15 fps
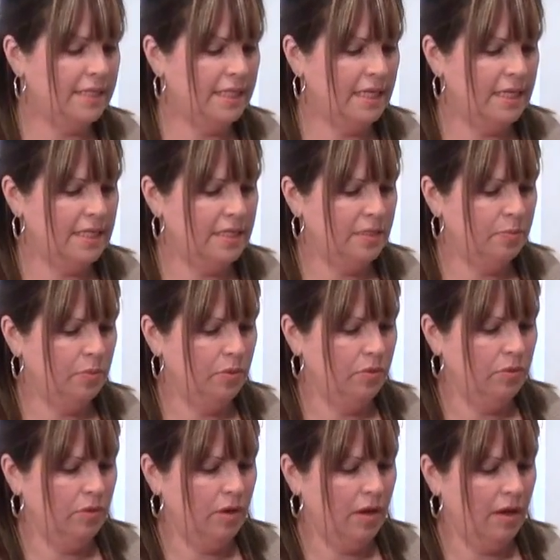
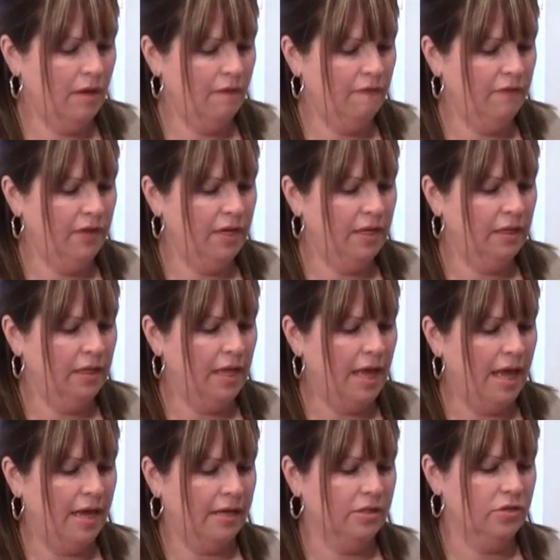teaspoon of vanilla
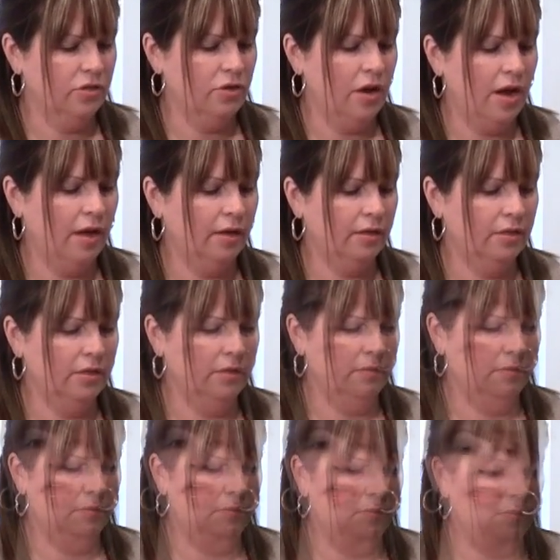extract.
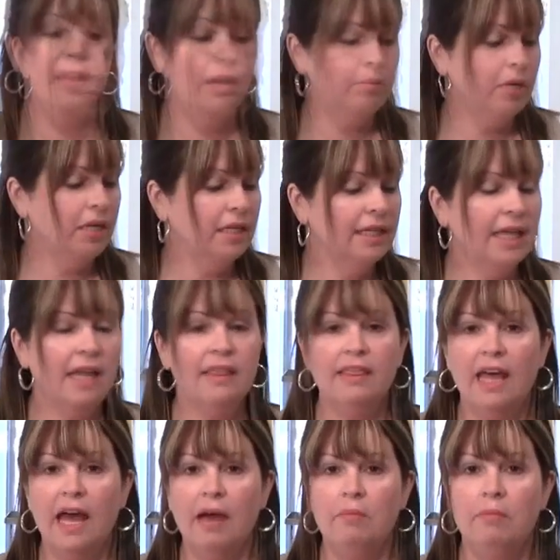And then I'm going to let
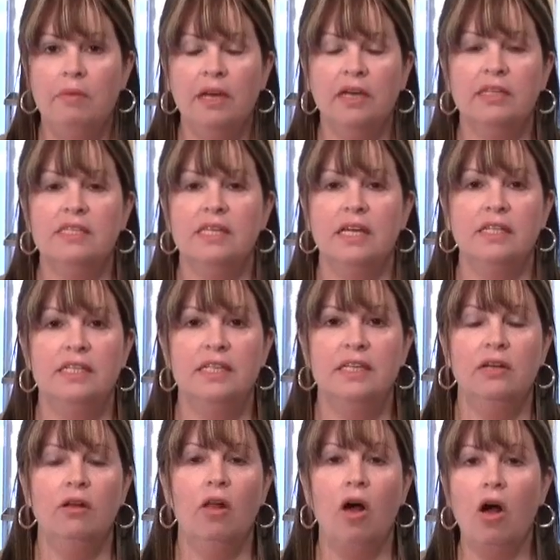that mix
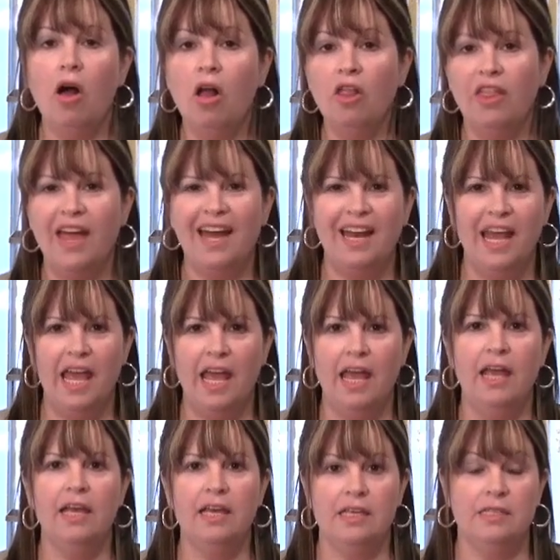until all that
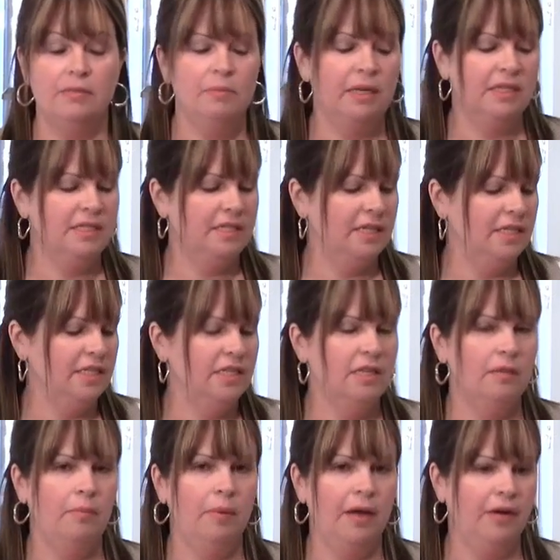egg is mixed into
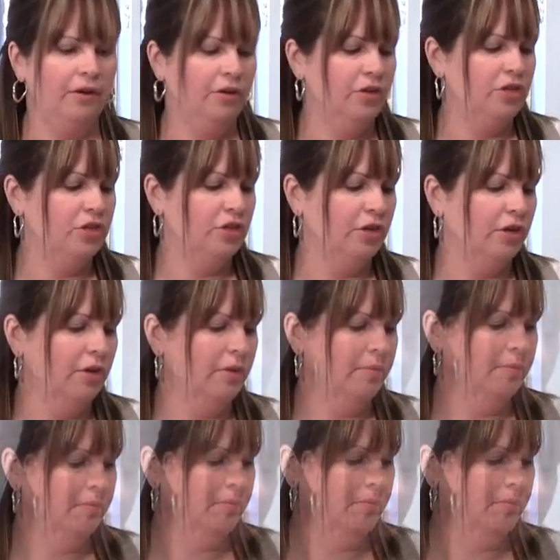the butter and sugar.